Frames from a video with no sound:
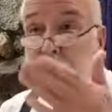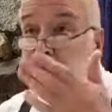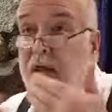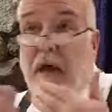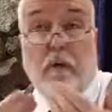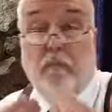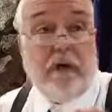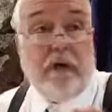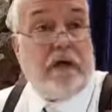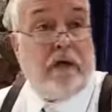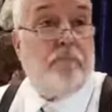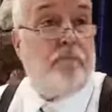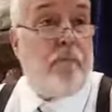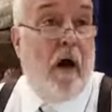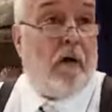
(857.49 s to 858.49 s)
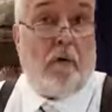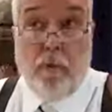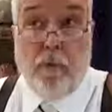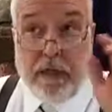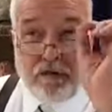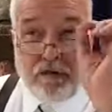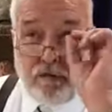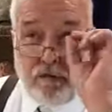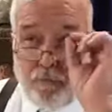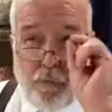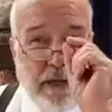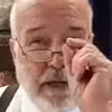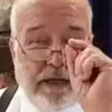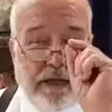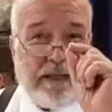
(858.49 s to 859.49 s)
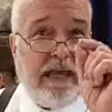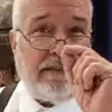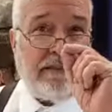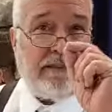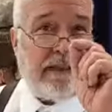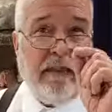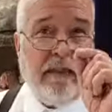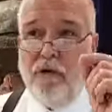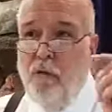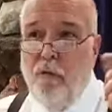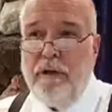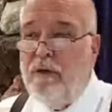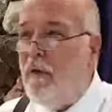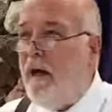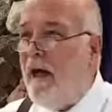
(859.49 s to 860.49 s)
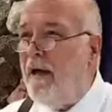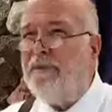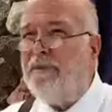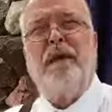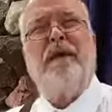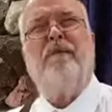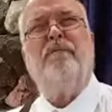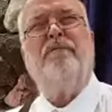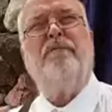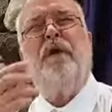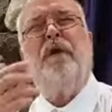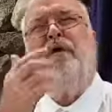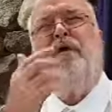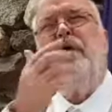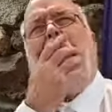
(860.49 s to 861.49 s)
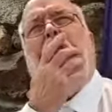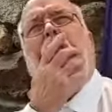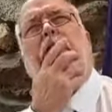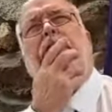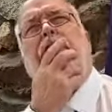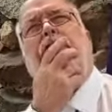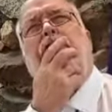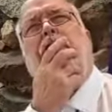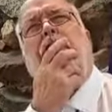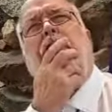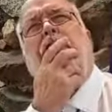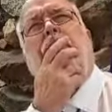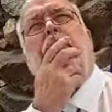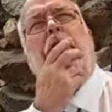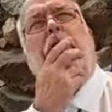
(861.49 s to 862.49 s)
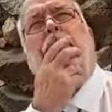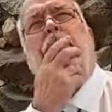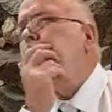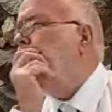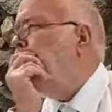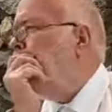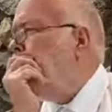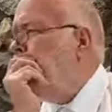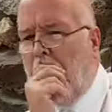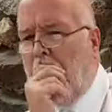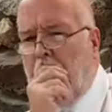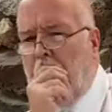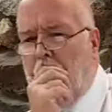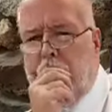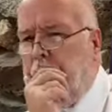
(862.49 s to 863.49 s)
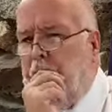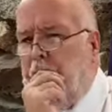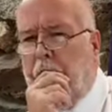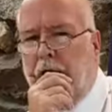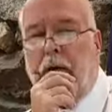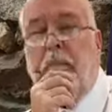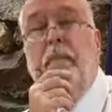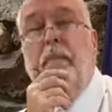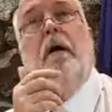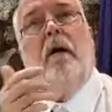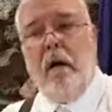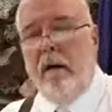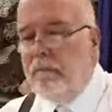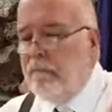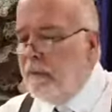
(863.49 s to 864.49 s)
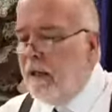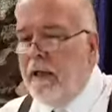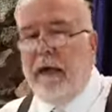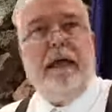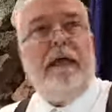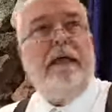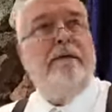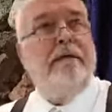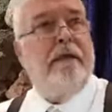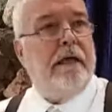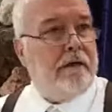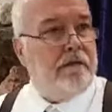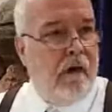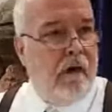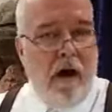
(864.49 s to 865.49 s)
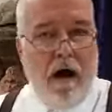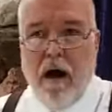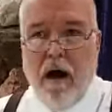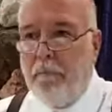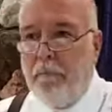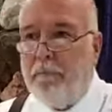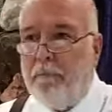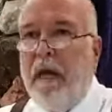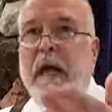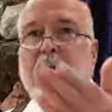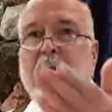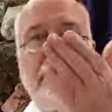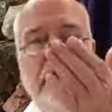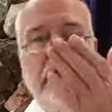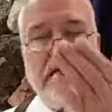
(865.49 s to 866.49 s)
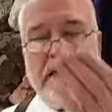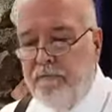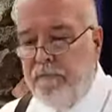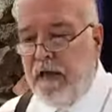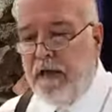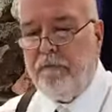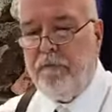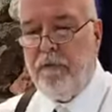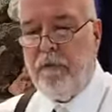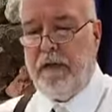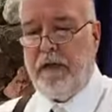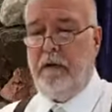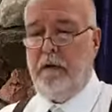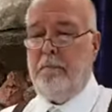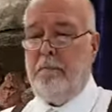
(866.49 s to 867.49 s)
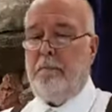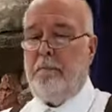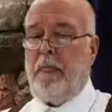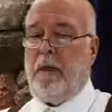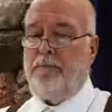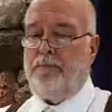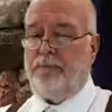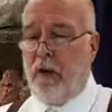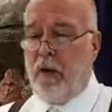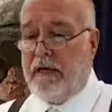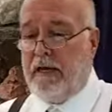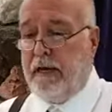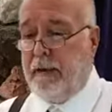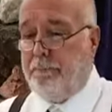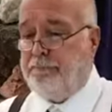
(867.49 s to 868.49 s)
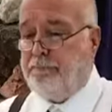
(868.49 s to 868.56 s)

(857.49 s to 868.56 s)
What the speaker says: and we can follow. We can get that. We don't have to be confused. I want to John the Baptist. I want to be like him. He did a job. He did it faithfully. Okay.